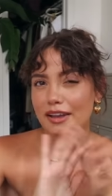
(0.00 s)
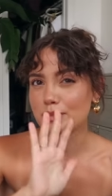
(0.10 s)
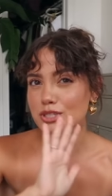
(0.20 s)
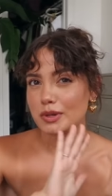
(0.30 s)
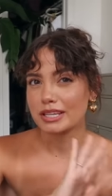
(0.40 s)
I've
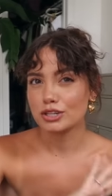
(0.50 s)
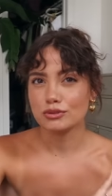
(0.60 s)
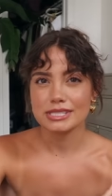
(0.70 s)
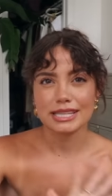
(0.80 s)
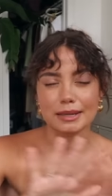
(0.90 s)
been doing a
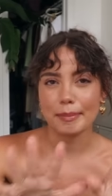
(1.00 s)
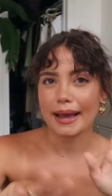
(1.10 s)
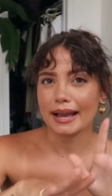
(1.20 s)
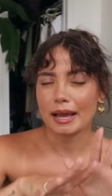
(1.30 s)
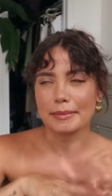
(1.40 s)
new slick
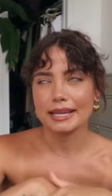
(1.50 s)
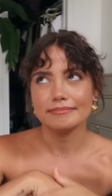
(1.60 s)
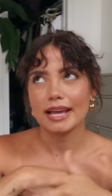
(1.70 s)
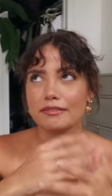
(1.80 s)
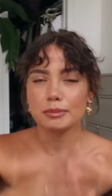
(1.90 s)
back. I
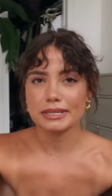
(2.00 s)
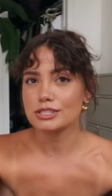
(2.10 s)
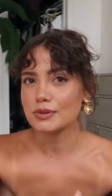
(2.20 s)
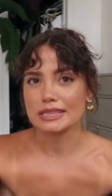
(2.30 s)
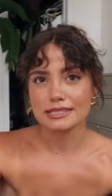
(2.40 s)
mean,
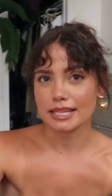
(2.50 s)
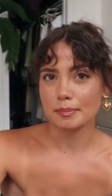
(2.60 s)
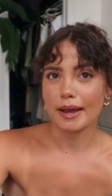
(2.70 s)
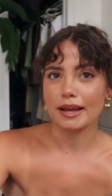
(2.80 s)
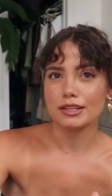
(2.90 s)
everybody's doing the
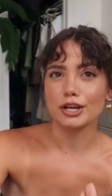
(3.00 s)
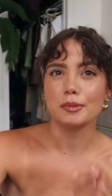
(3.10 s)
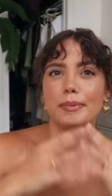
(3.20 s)
slick back look,